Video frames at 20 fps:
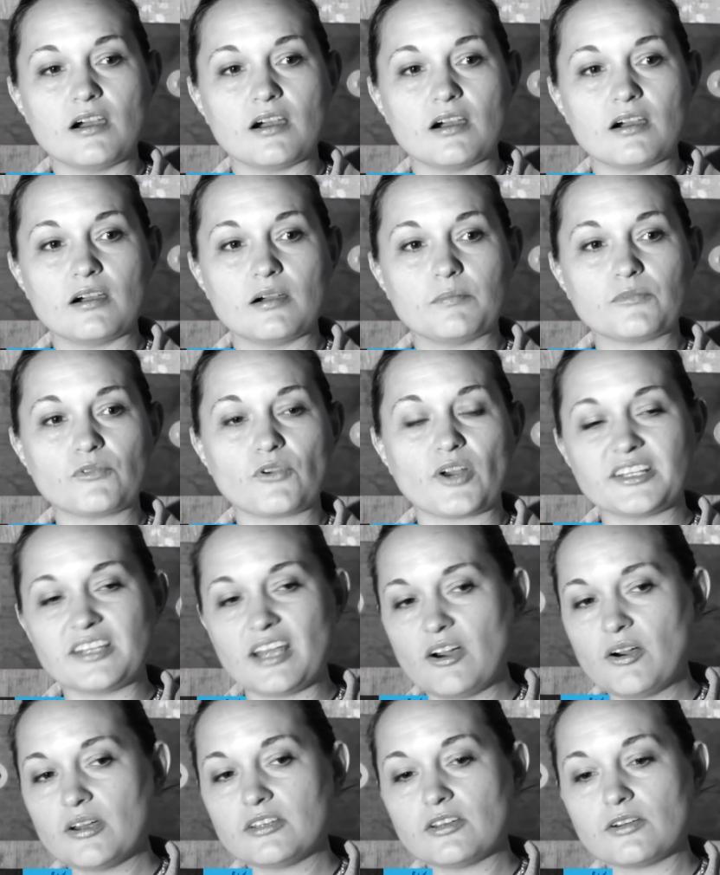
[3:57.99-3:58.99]
Um, right
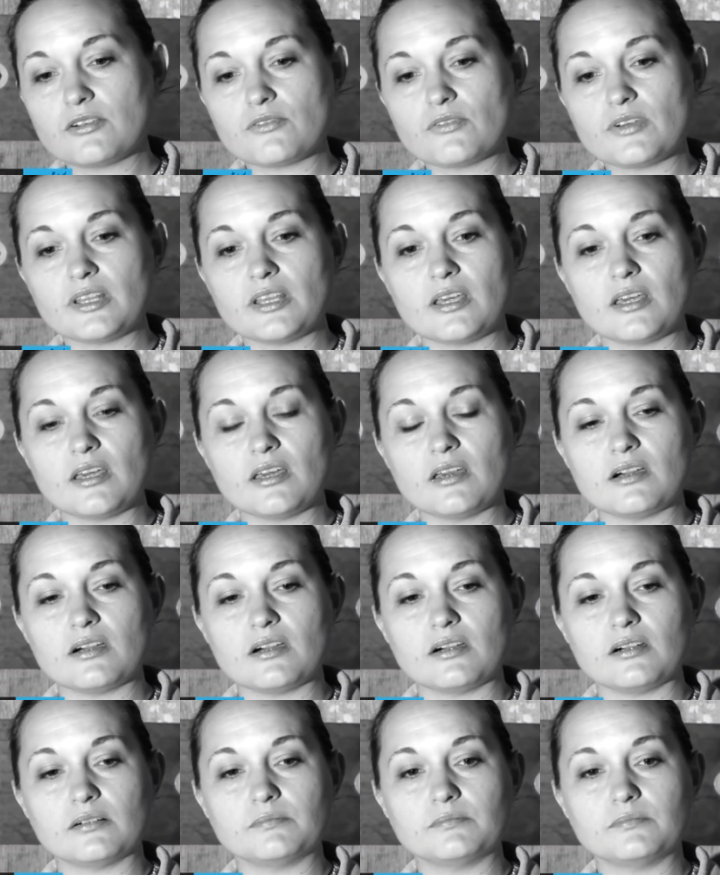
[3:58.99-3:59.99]
now, I don't really
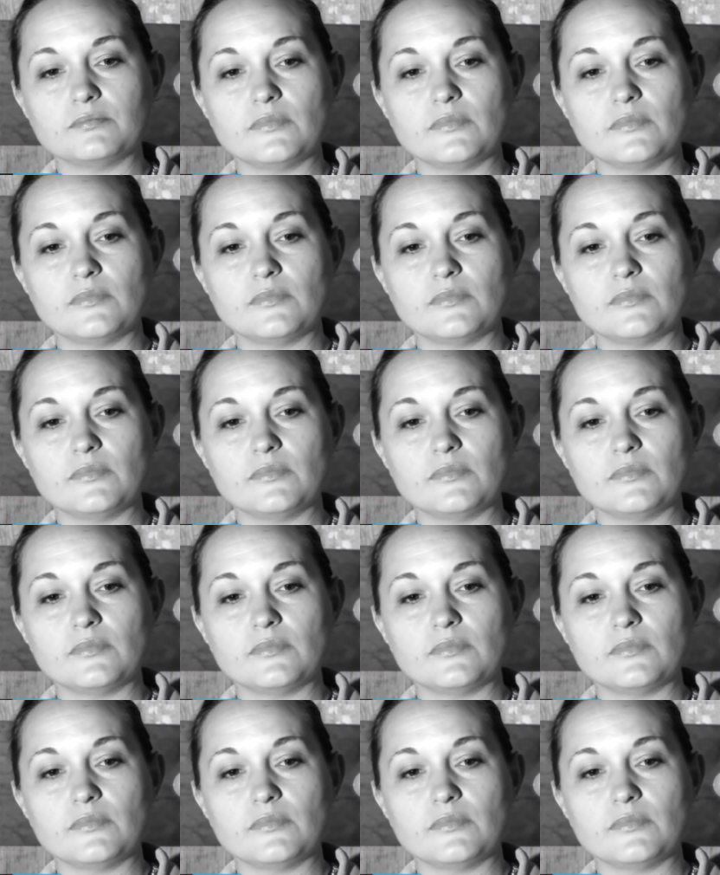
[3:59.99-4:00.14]
uh,